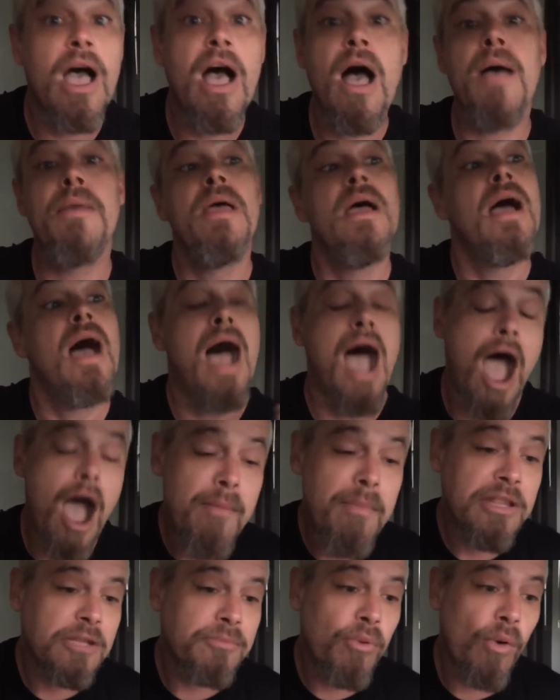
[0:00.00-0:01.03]

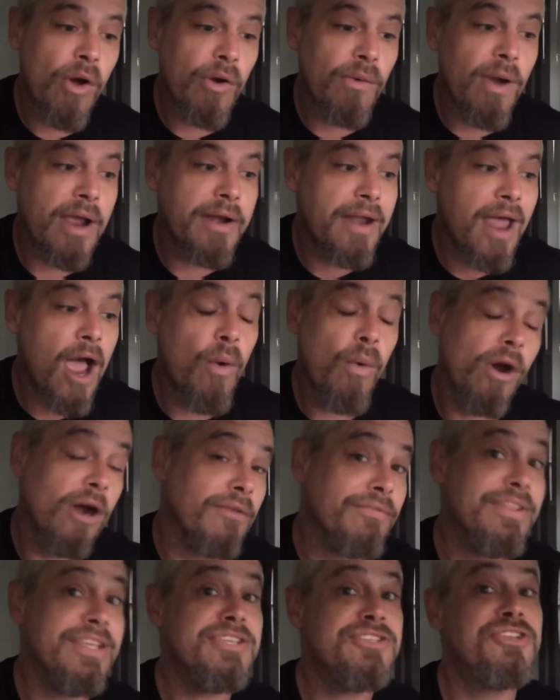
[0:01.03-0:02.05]
I'm at the point right now
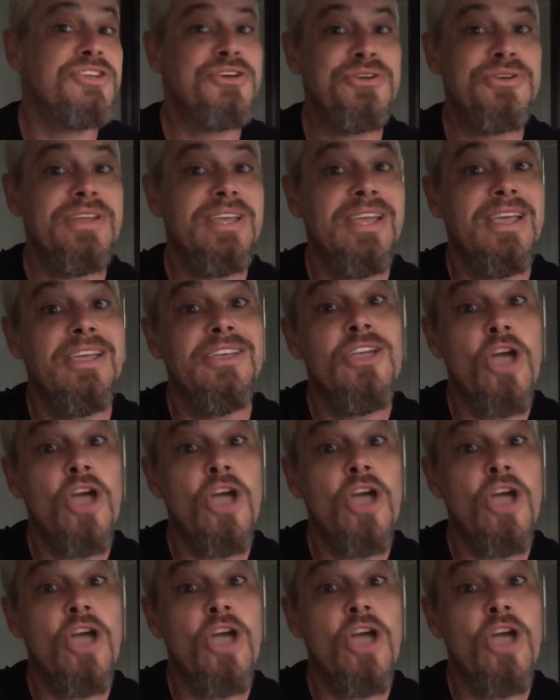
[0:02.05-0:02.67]
where if this dude,